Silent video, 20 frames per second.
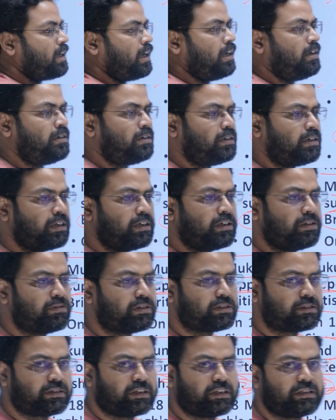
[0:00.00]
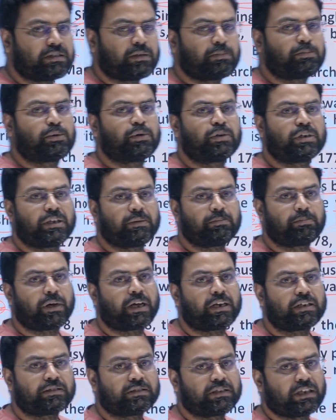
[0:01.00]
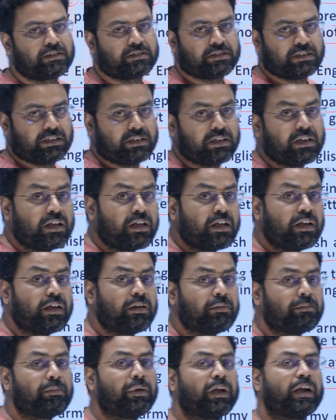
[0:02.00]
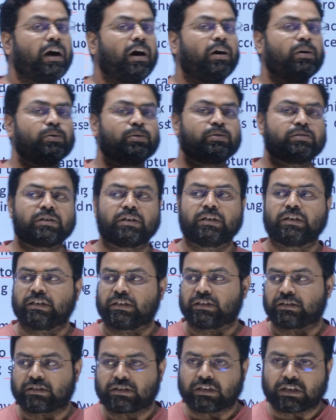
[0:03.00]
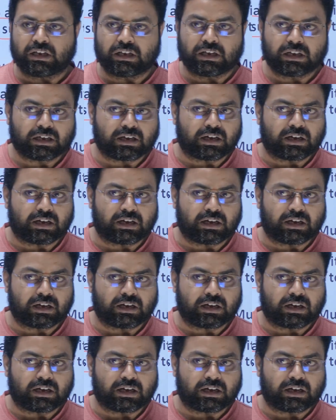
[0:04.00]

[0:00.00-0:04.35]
continuously supporting Parasnath Singh because the